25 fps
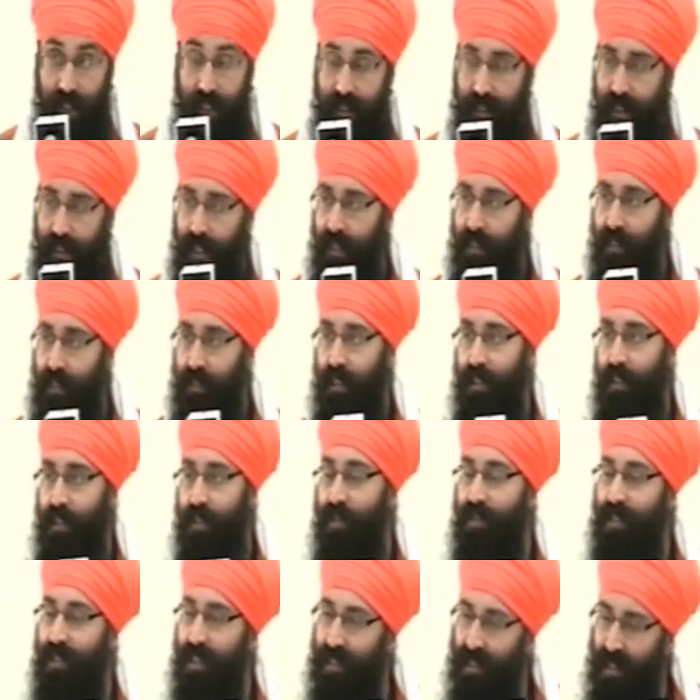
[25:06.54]
understands it,
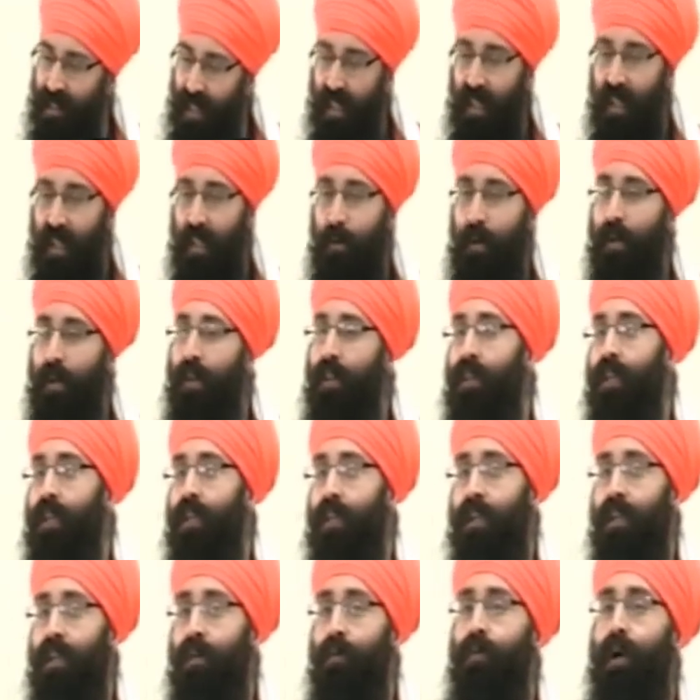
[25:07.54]
knows exactly what you're
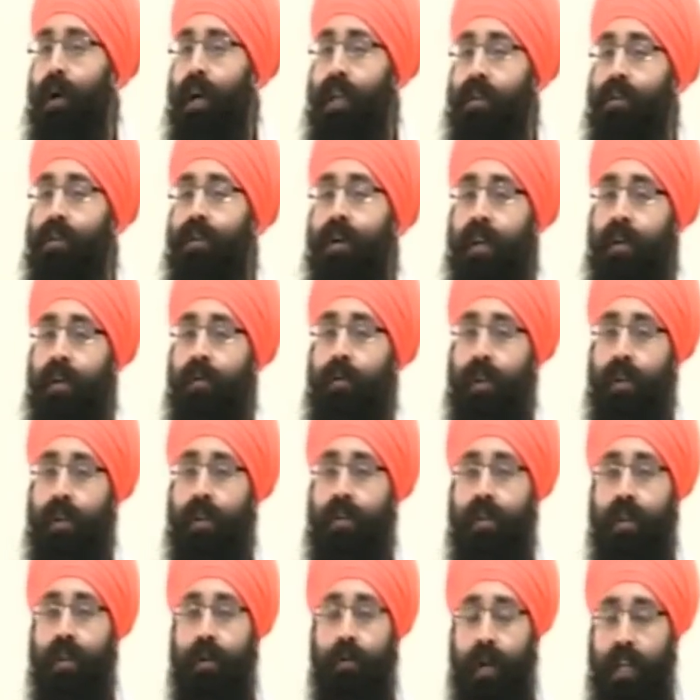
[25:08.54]
thinking, where you're going, what
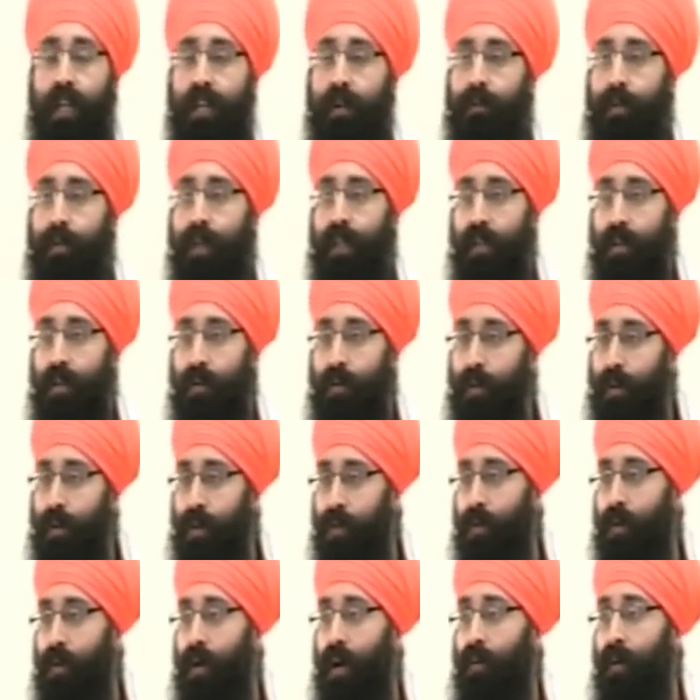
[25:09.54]
you're doing, where you've been, who
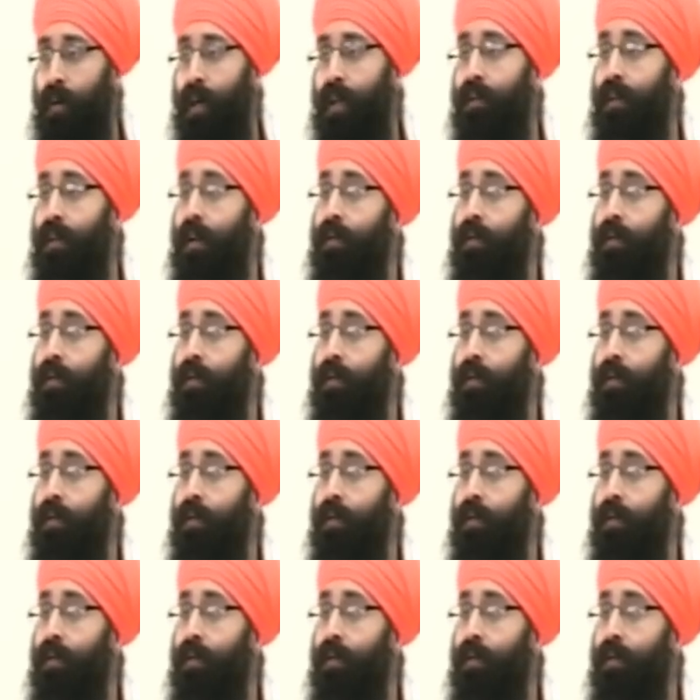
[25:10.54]
you are, where